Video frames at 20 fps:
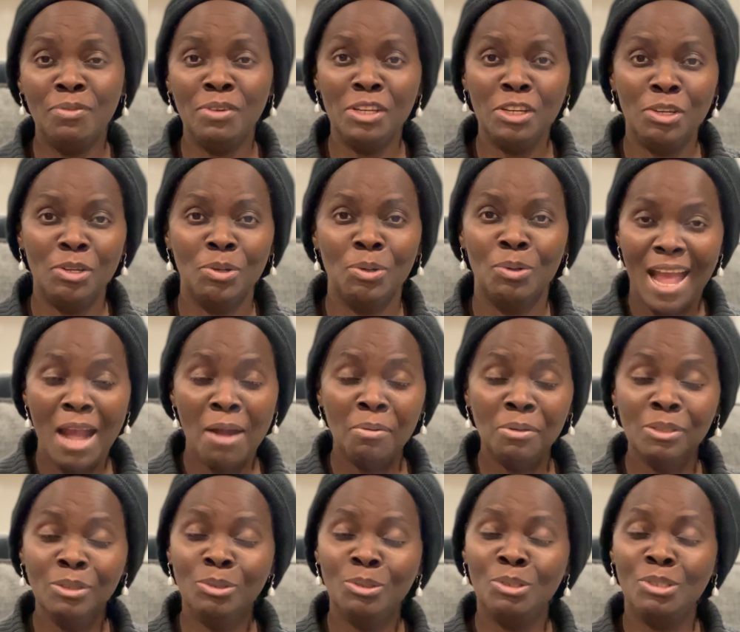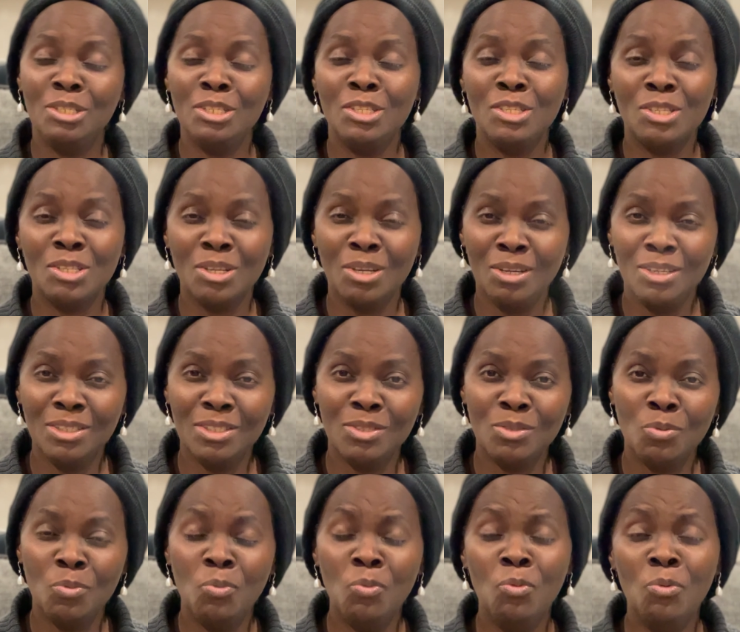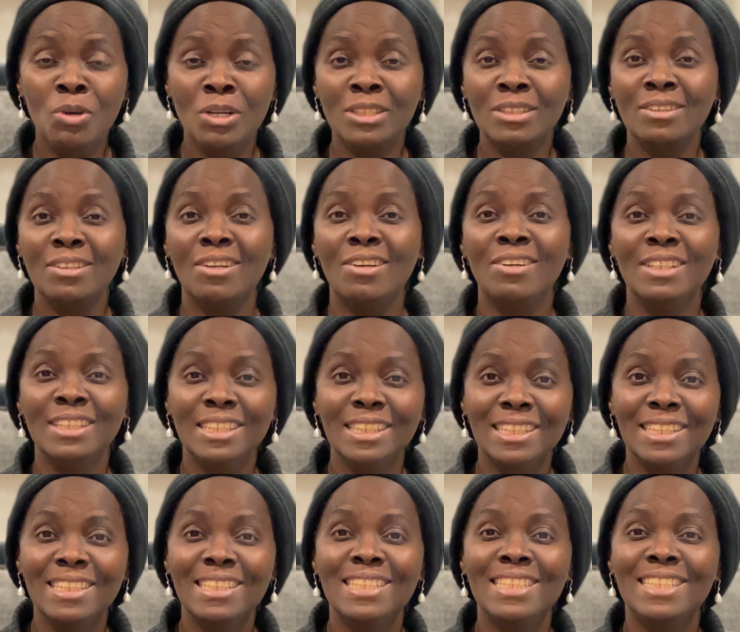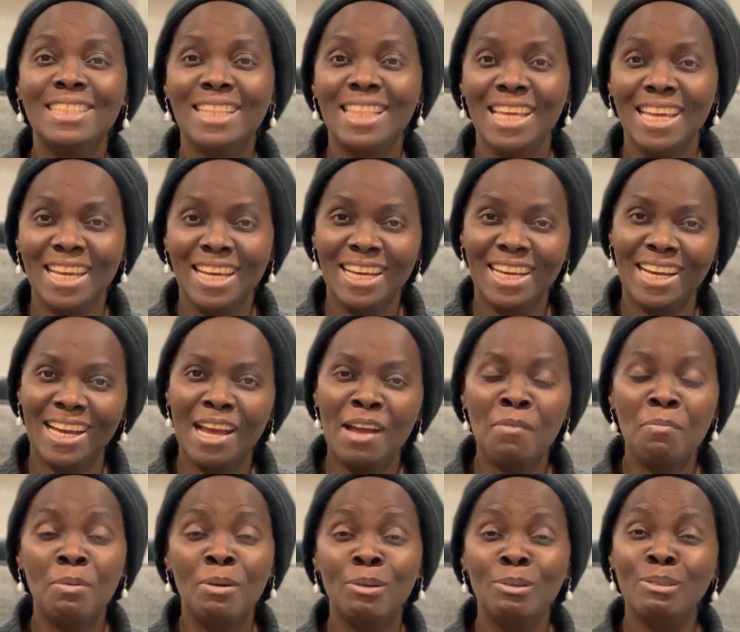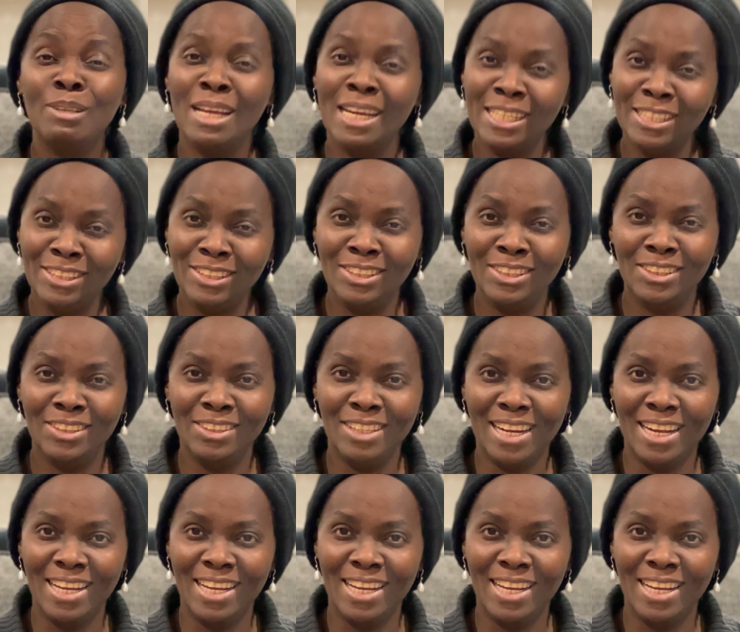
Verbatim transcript: video, I want to discuss what others think about Nigeria.